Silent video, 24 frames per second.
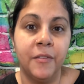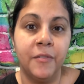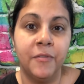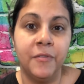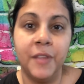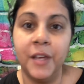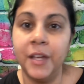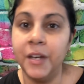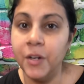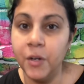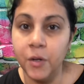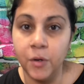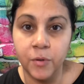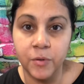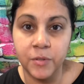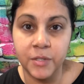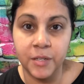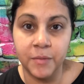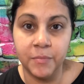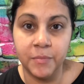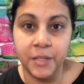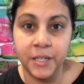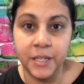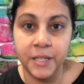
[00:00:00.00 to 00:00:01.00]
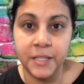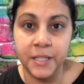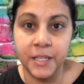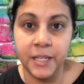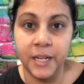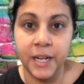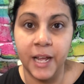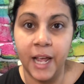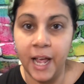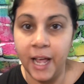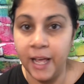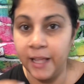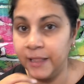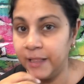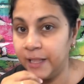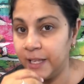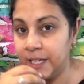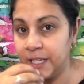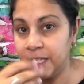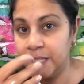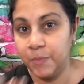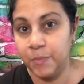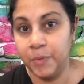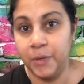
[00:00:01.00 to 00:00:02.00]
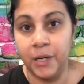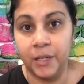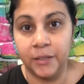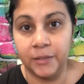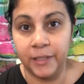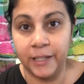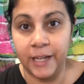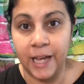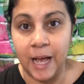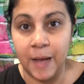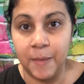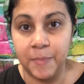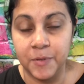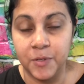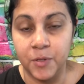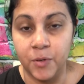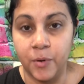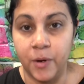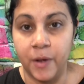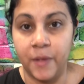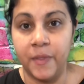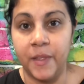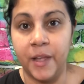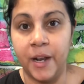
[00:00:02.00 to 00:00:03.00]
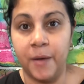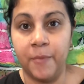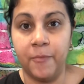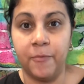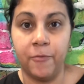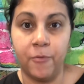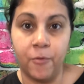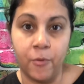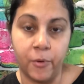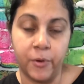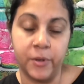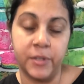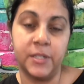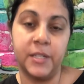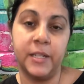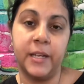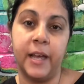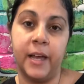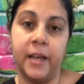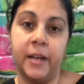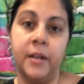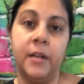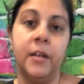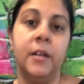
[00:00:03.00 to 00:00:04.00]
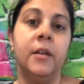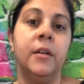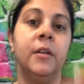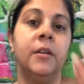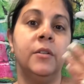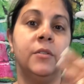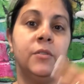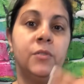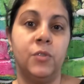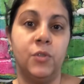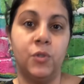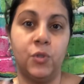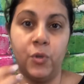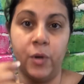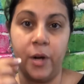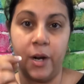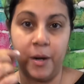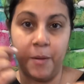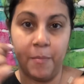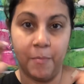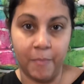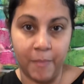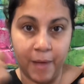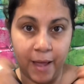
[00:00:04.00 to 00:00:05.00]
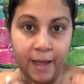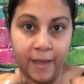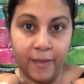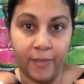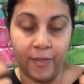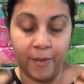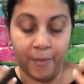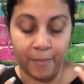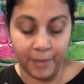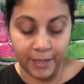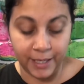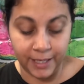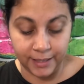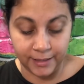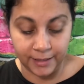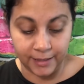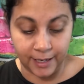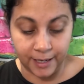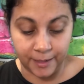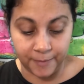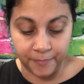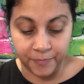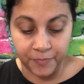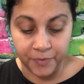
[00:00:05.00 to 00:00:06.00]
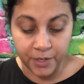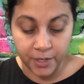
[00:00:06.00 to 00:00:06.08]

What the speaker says: they know something's in it and they spit out the capsule, and then I'm forced again to try to make them eat that.